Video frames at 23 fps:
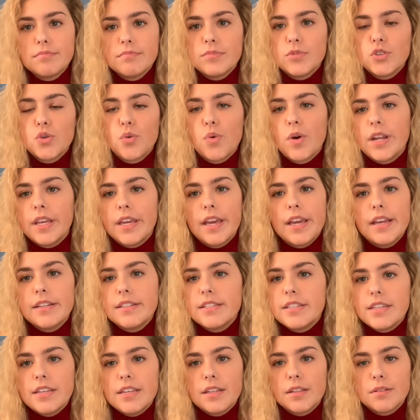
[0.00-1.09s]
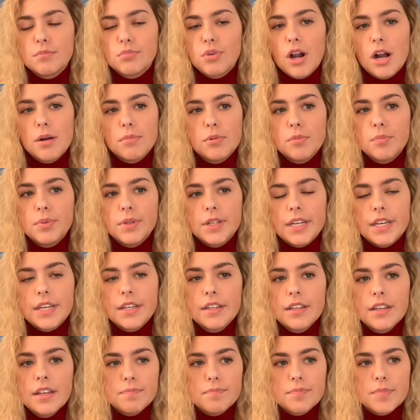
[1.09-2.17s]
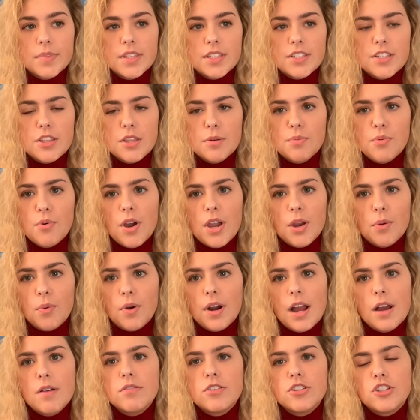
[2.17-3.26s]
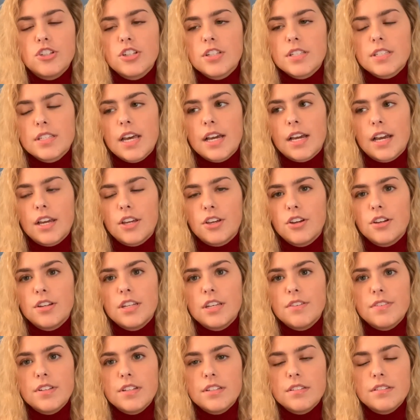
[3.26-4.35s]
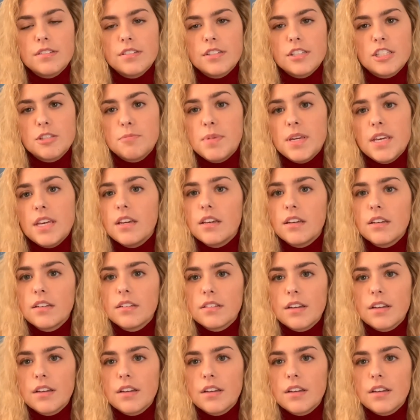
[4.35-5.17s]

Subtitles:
2018 probably, to the point where I was just like, I couldn't even speak.